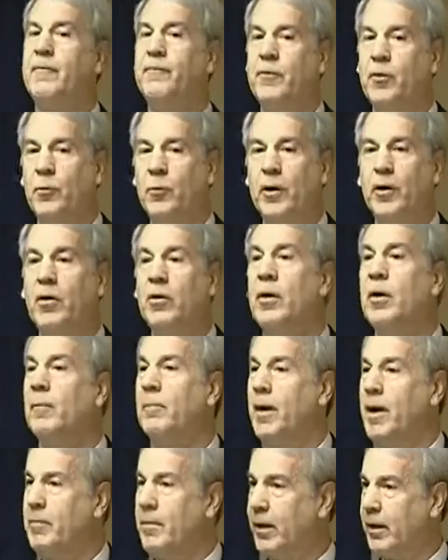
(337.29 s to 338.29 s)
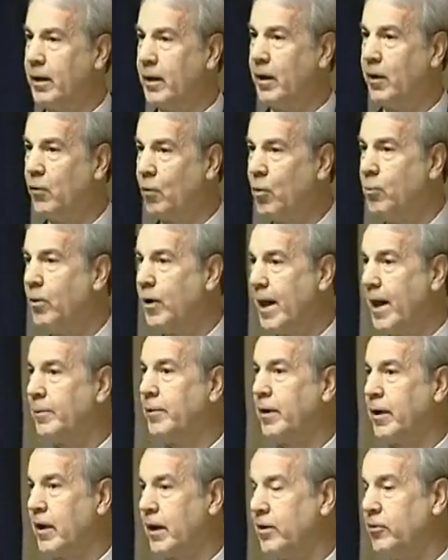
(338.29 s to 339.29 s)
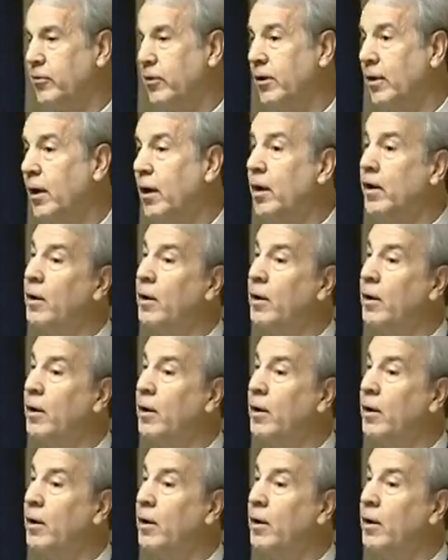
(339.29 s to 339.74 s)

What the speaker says: if you will, by making a normal application.